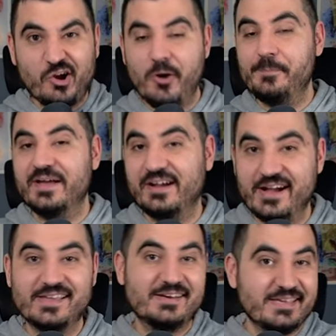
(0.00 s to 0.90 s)

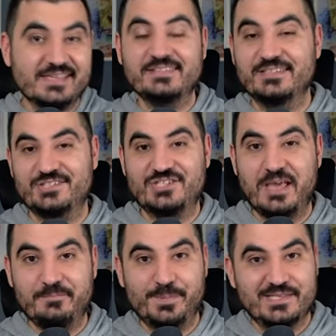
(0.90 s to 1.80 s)
Copenhagen in the
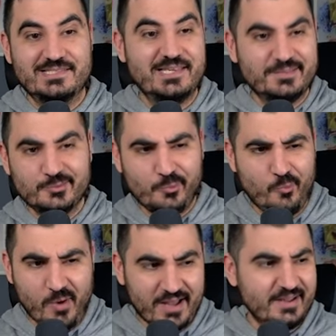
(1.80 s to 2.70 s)
Champions League two
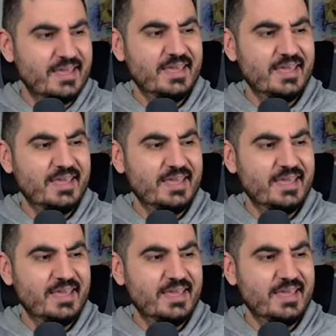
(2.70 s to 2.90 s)
one,